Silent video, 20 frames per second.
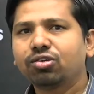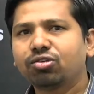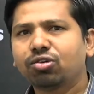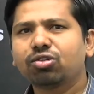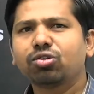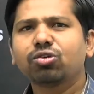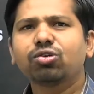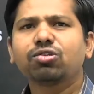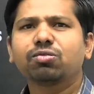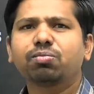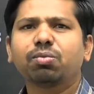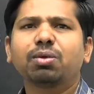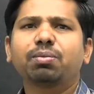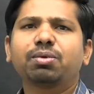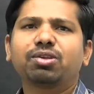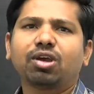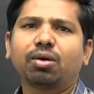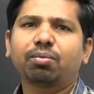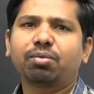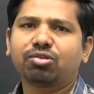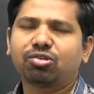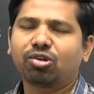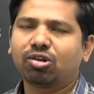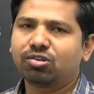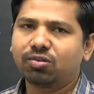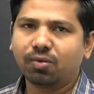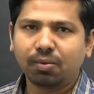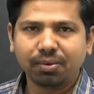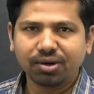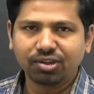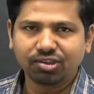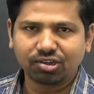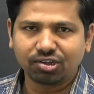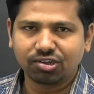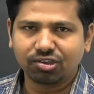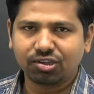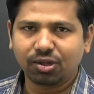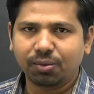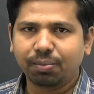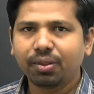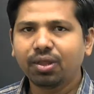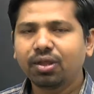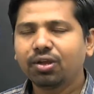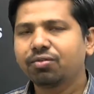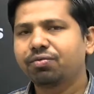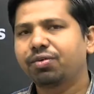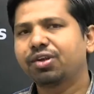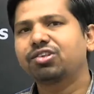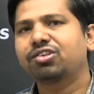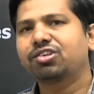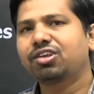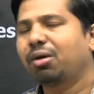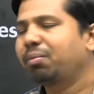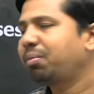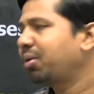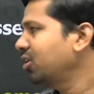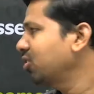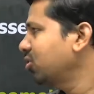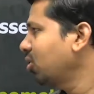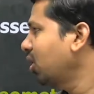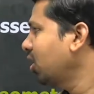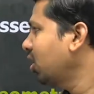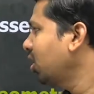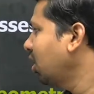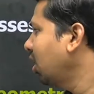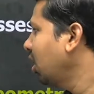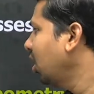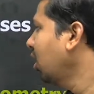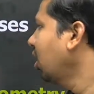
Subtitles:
so those maybe chapters also we'll be discussing. First chapter is what